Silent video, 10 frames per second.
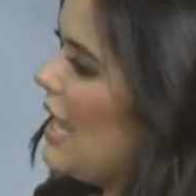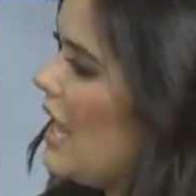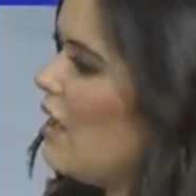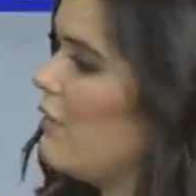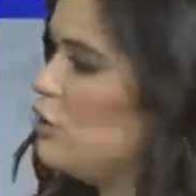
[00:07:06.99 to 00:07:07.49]
to
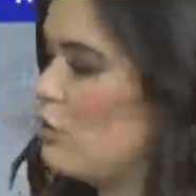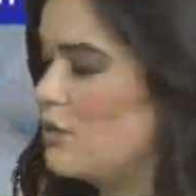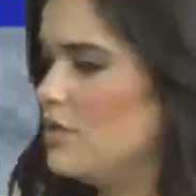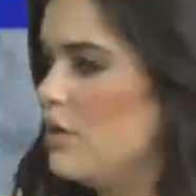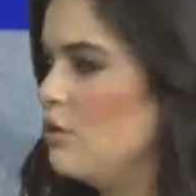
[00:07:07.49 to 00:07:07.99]
head off
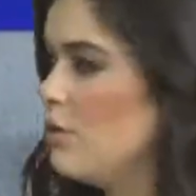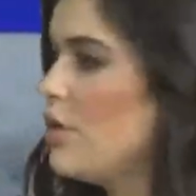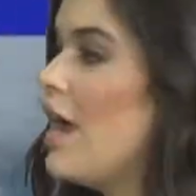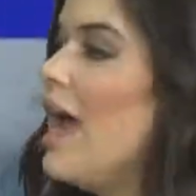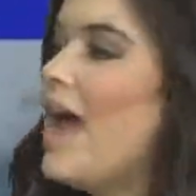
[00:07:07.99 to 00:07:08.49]
towards the
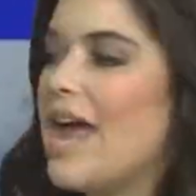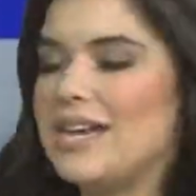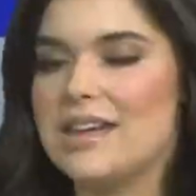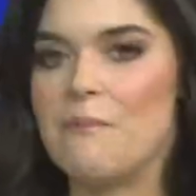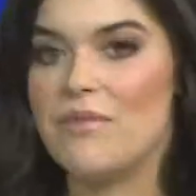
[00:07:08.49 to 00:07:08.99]
north
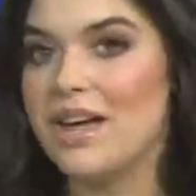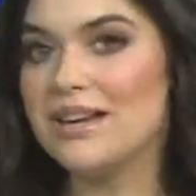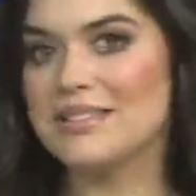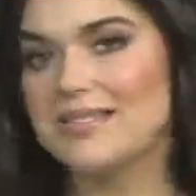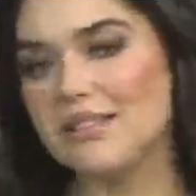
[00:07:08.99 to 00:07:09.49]
and uh,
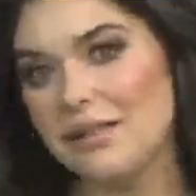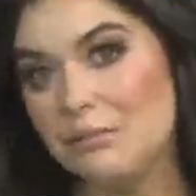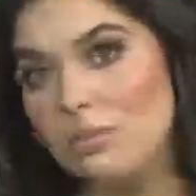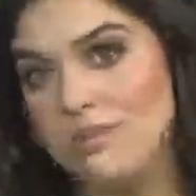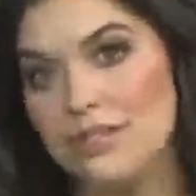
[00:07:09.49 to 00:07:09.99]
not necessarily
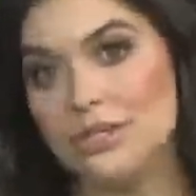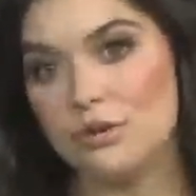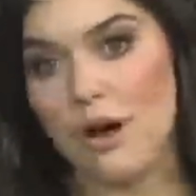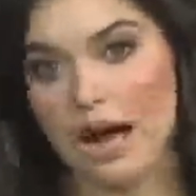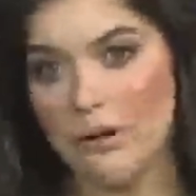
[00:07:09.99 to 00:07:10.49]
move
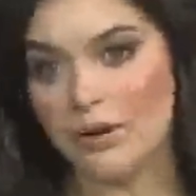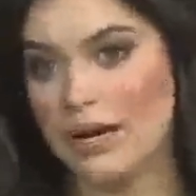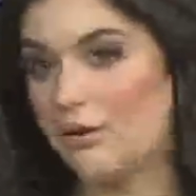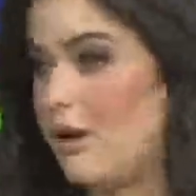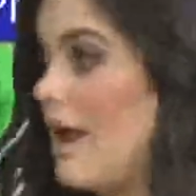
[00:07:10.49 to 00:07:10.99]
into our
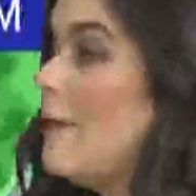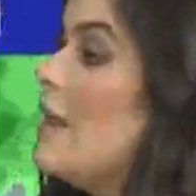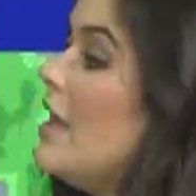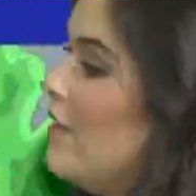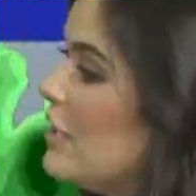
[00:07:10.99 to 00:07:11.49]
area.
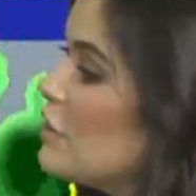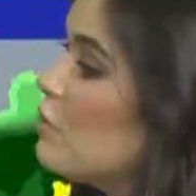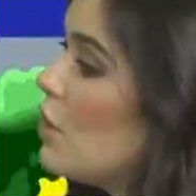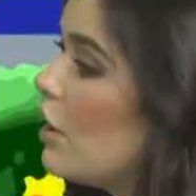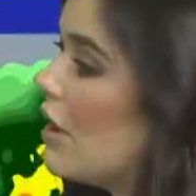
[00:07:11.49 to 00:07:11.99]
This
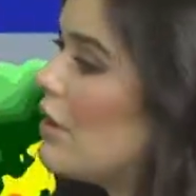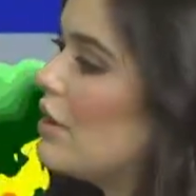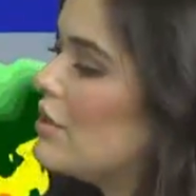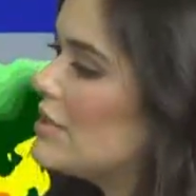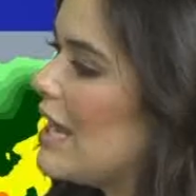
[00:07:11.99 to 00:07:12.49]
is what our
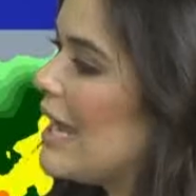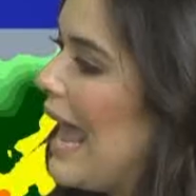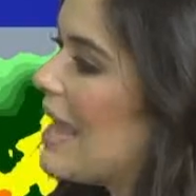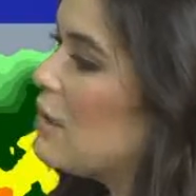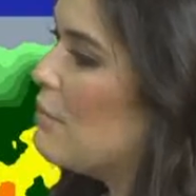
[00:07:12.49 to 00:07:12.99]
area looks like
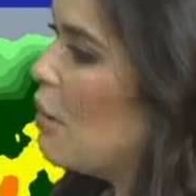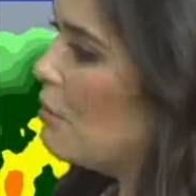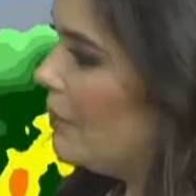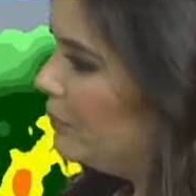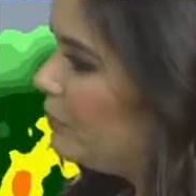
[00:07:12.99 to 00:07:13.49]
at the
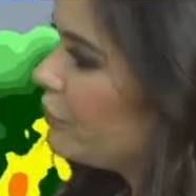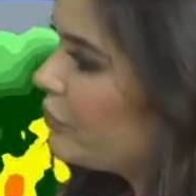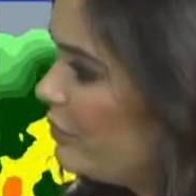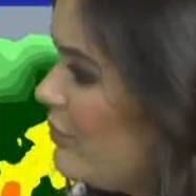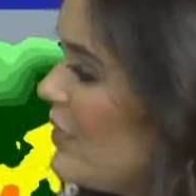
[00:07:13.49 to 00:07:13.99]
moment.
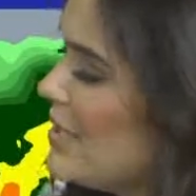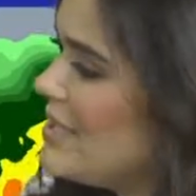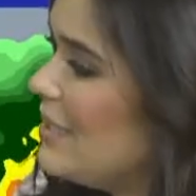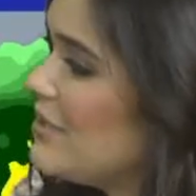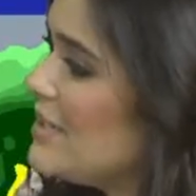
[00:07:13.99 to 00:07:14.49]

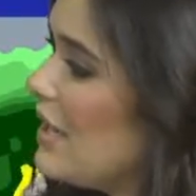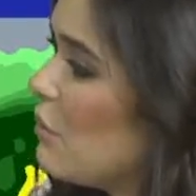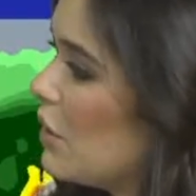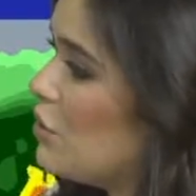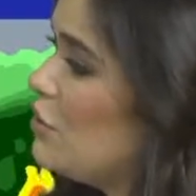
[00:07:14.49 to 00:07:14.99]
Still
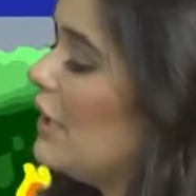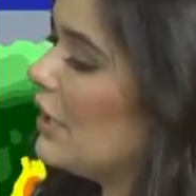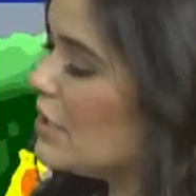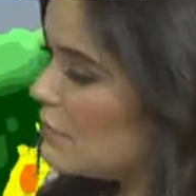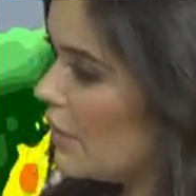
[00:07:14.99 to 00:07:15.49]
seeing one or two
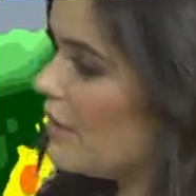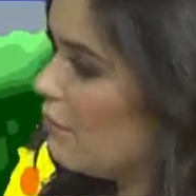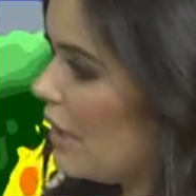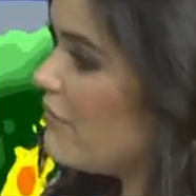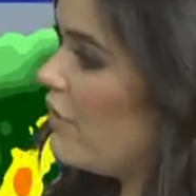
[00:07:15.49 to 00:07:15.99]
areas where the
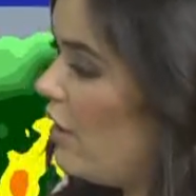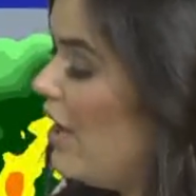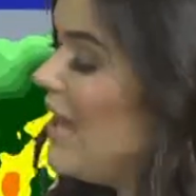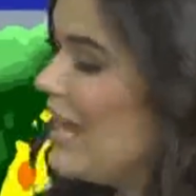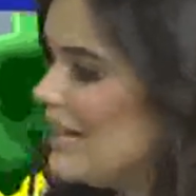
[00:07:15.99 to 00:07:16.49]

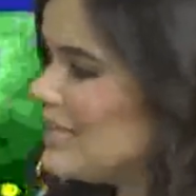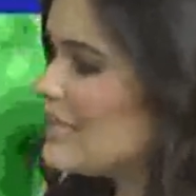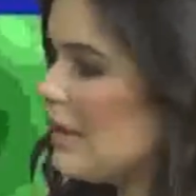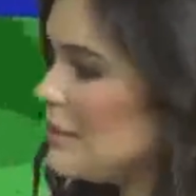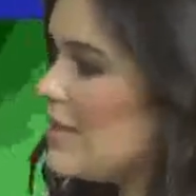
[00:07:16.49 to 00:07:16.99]
rainfall
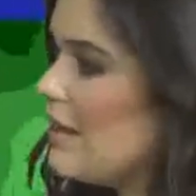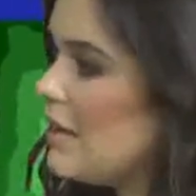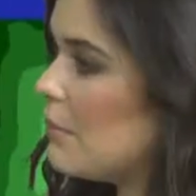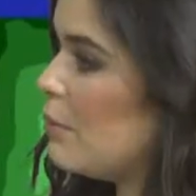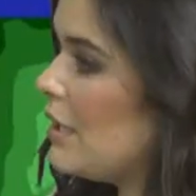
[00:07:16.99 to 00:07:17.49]
is coming down
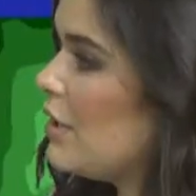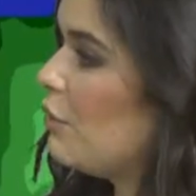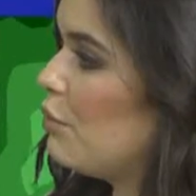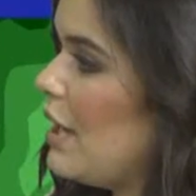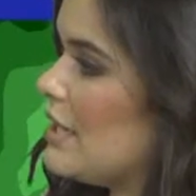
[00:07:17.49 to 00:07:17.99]
at a pretty
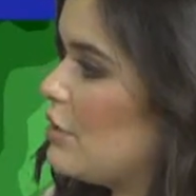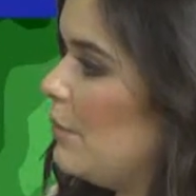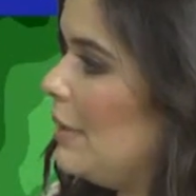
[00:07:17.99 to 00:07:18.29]
good rate. So